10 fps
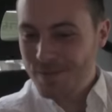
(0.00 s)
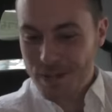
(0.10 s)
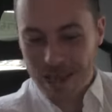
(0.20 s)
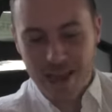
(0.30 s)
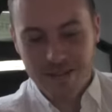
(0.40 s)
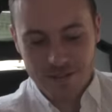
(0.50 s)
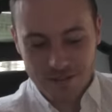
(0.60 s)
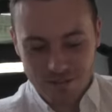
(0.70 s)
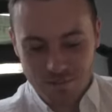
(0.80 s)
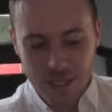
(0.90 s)
but yeah,
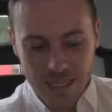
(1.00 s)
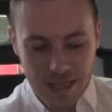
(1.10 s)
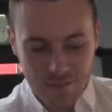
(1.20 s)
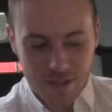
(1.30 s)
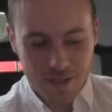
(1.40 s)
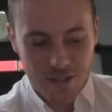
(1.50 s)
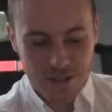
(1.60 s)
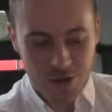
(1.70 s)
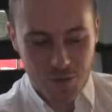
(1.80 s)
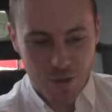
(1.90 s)
beat them to the
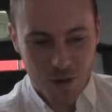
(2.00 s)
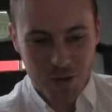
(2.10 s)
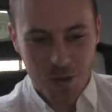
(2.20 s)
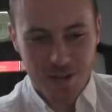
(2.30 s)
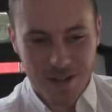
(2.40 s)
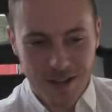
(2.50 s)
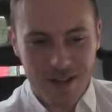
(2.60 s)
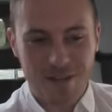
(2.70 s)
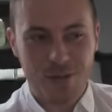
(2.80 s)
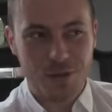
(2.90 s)
#1 spot in
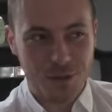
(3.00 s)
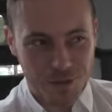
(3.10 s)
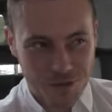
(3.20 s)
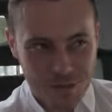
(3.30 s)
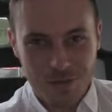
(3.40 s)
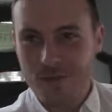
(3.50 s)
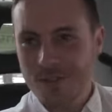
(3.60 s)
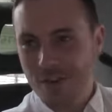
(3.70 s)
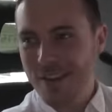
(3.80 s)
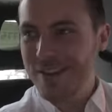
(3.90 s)
Ireland, which was
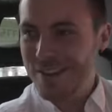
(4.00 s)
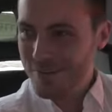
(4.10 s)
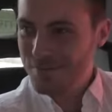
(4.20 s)
great, you know.